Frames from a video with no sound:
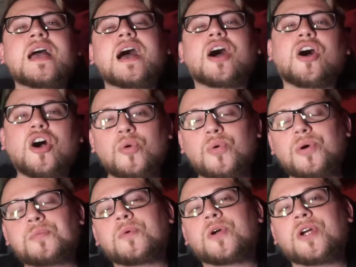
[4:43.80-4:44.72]
All
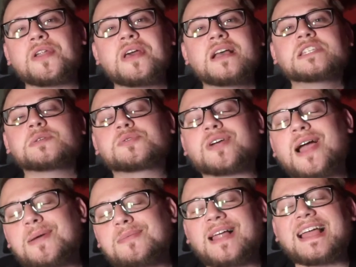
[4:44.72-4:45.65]
one word.
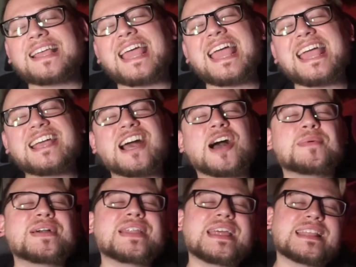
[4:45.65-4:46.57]
Subscribe, like, and
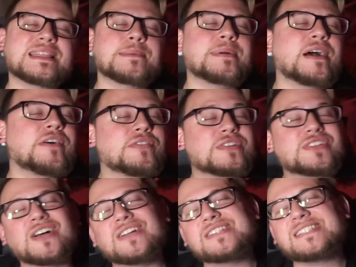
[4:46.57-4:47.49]
comment. Hit the bell for
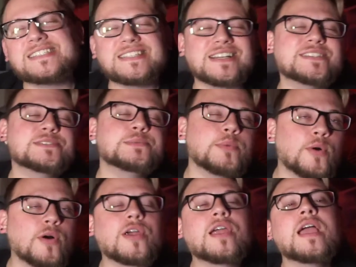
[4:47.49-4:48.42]
tons and tons
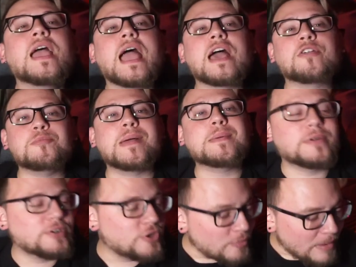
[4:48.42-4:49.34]
more. And
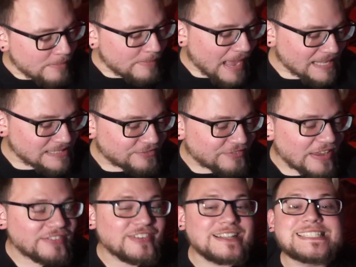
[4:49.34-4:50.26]
remember to do me a massive
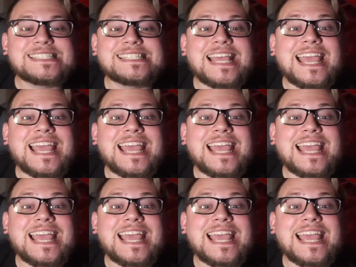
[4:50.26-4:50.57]
favor and stay